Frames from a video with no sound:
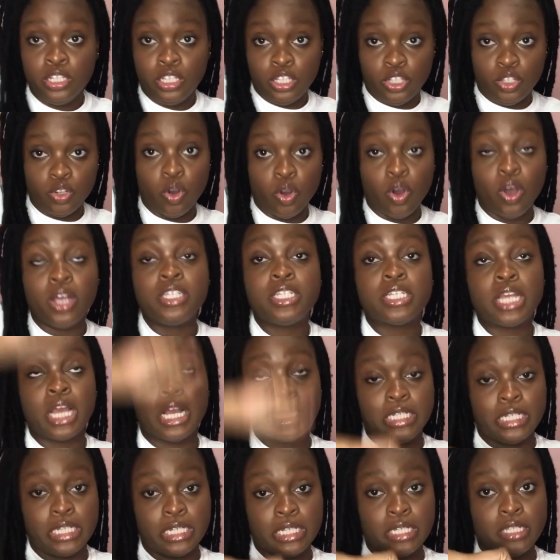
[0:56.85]
doors get
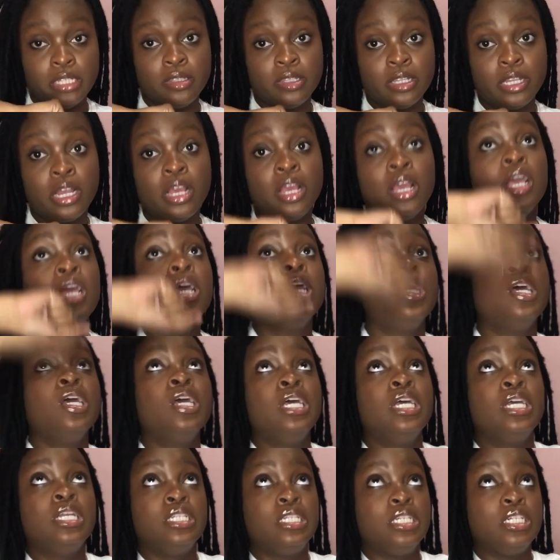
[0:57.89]
in,
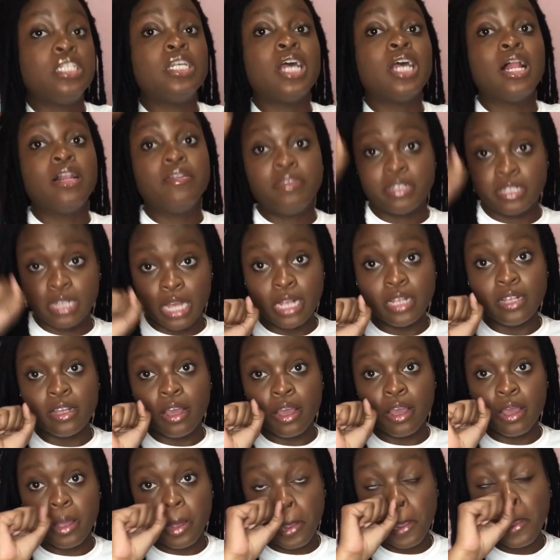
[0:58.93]
the shelf is getting,
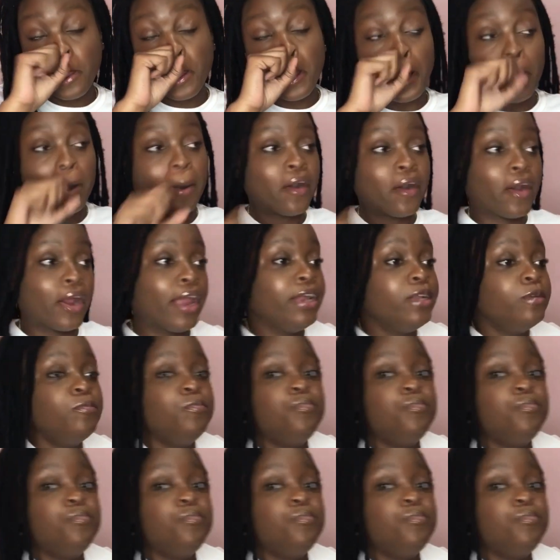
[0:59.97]
right?